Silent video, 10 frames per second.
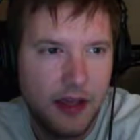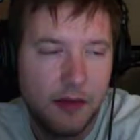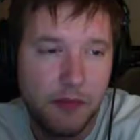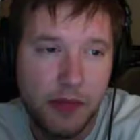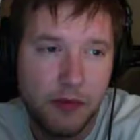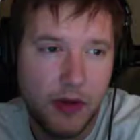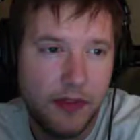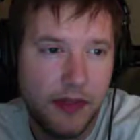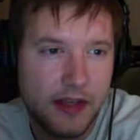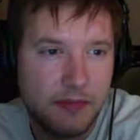Meanwhile,
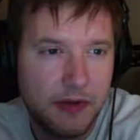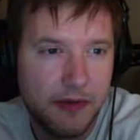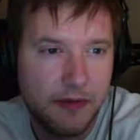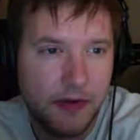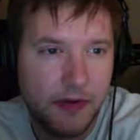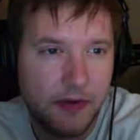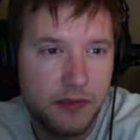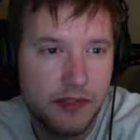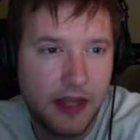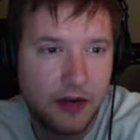the S&P 500
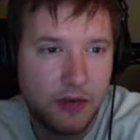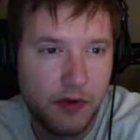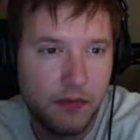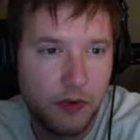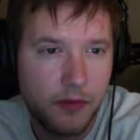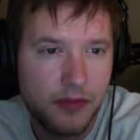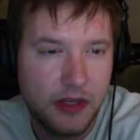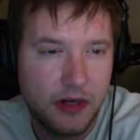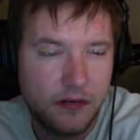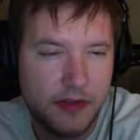was down
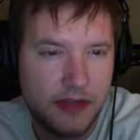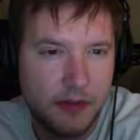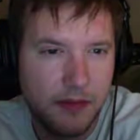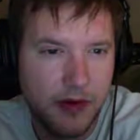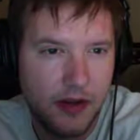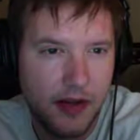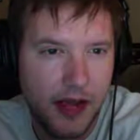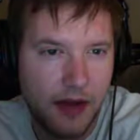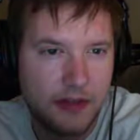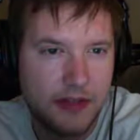24% over the same period.
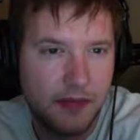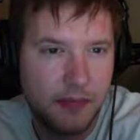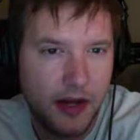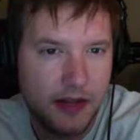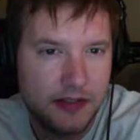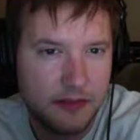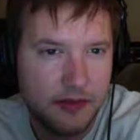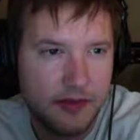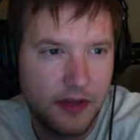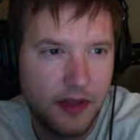How is that
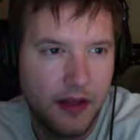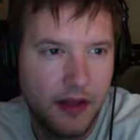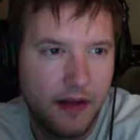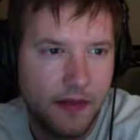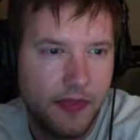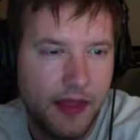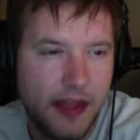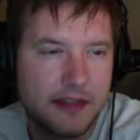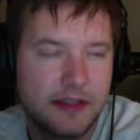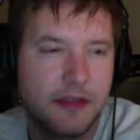possible?
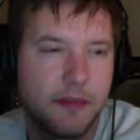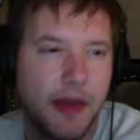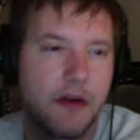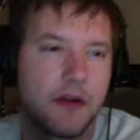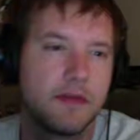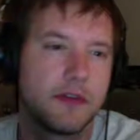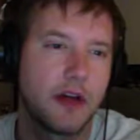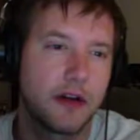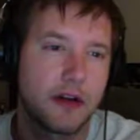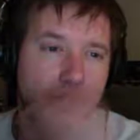That's the power of
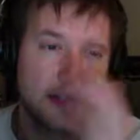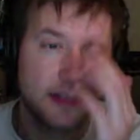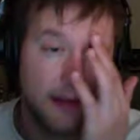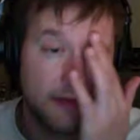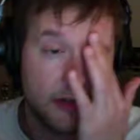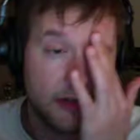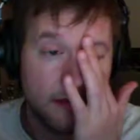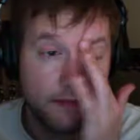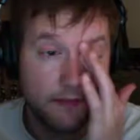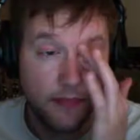dollar cost averaging.
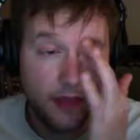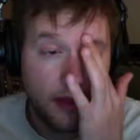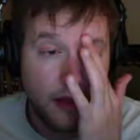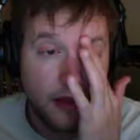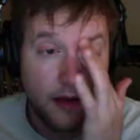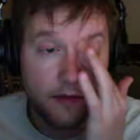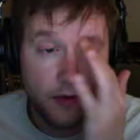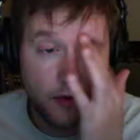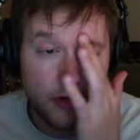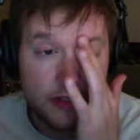Of
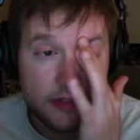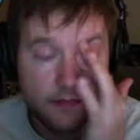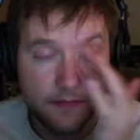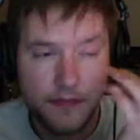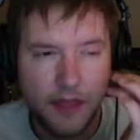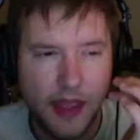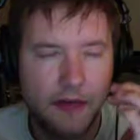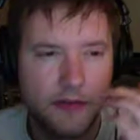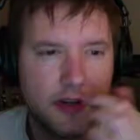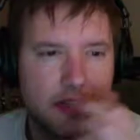course,
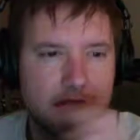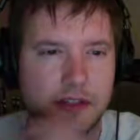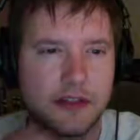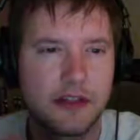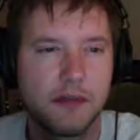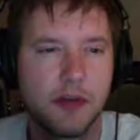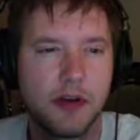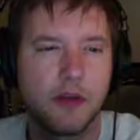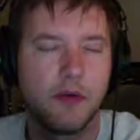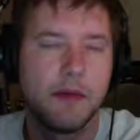after consistently
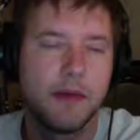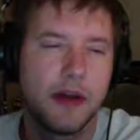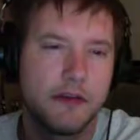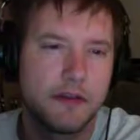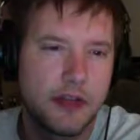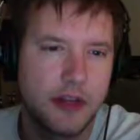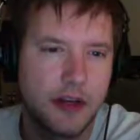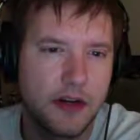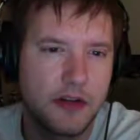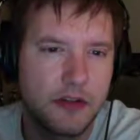putting away money for 10
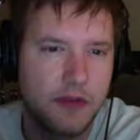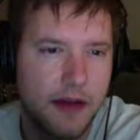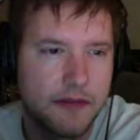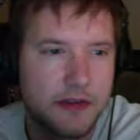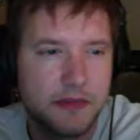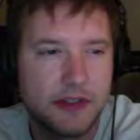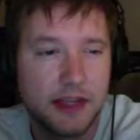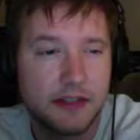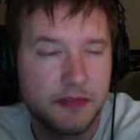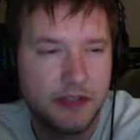years, you'd have some
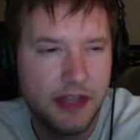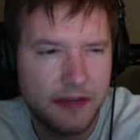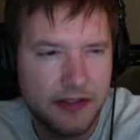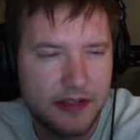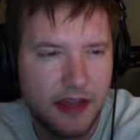sizable savings.